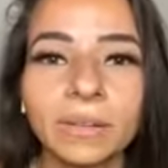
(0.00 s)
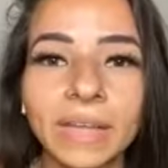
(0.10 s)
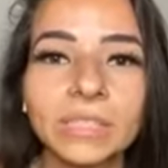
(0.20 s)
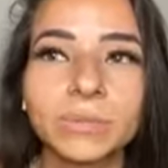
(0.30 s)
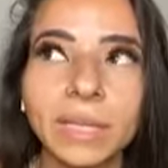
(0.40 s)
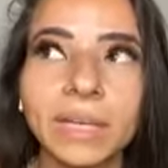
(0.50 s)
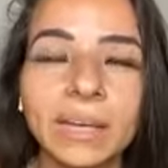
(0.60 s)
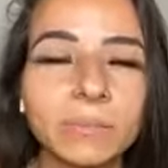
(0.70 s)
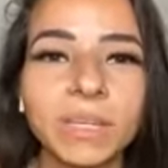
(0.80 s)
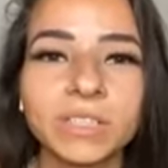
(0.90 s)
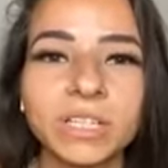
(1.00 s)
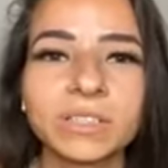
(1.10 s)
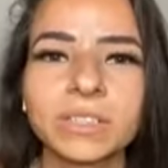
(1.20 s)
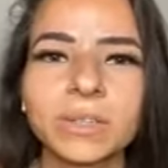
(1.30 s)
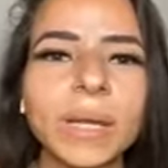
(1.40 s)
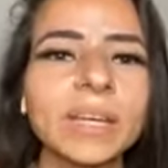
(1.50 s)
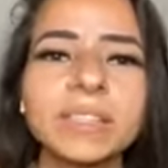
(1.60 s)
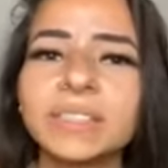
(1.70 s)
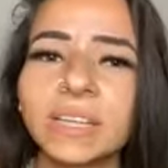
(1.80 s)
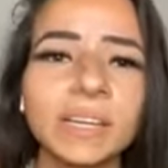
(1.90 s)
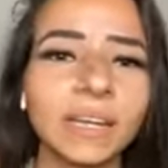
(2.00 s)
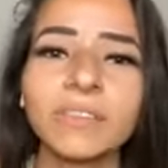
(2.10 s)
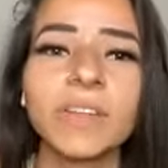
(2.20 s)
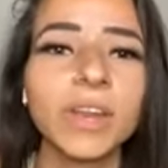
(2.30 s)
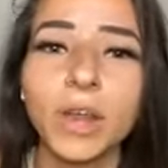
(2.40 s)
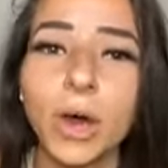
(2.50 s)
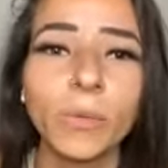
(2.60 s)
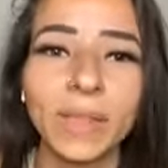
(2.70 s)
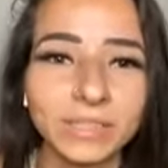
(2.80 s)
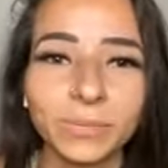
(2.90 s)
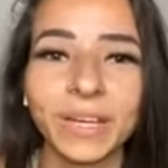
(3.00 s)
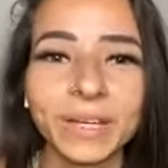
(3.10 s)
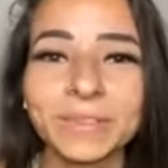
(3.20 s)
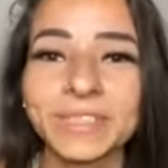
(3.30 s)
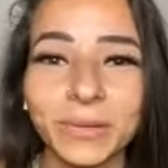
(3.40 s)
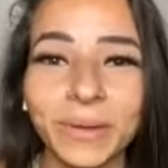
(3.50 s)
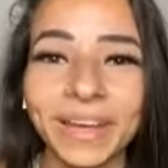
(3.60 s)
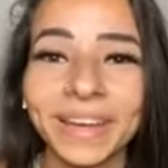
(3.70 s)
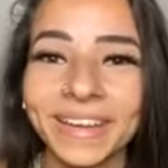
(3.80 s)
That's what he gave me the chance to do. And he didn't even know that's what he was doing,